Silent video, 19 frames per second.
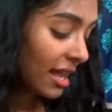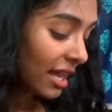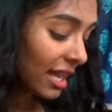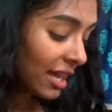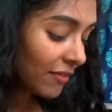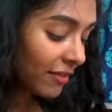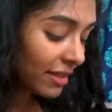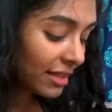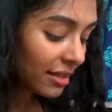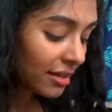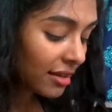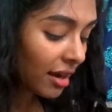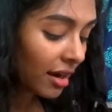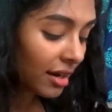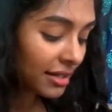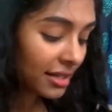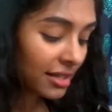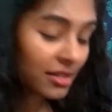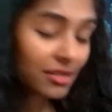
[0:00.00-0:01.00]
Even the
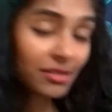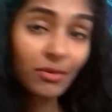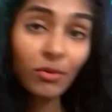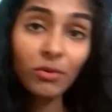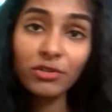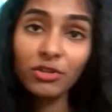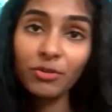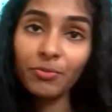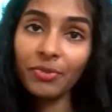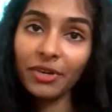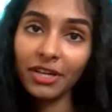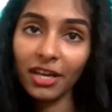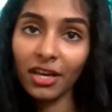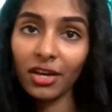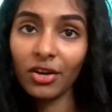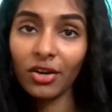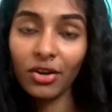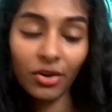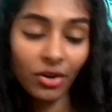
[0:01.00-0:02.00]
curtain is also
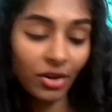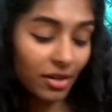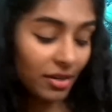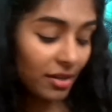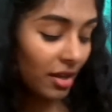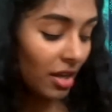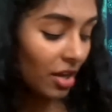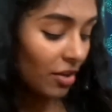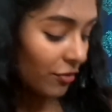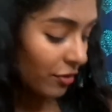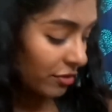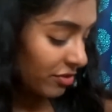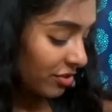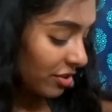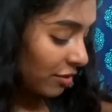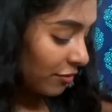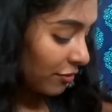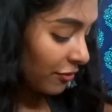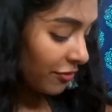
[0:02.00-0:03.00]
pretty good. For
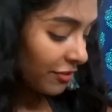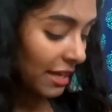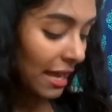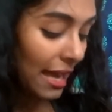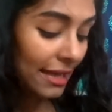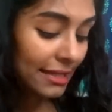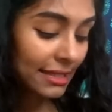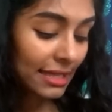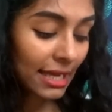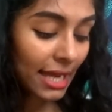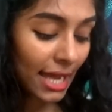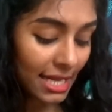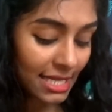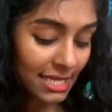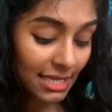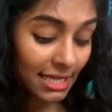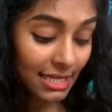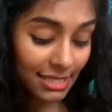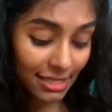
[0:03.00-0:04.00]
$3.50 I think
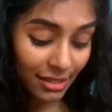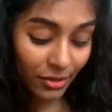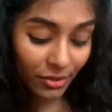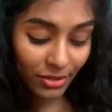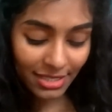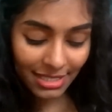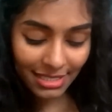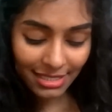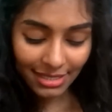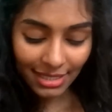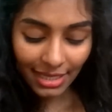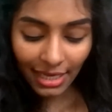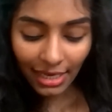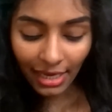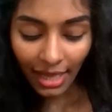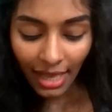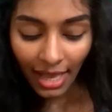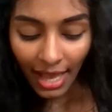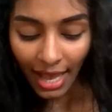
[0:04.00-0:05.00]
it's a good
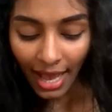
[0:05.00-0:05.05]
steal.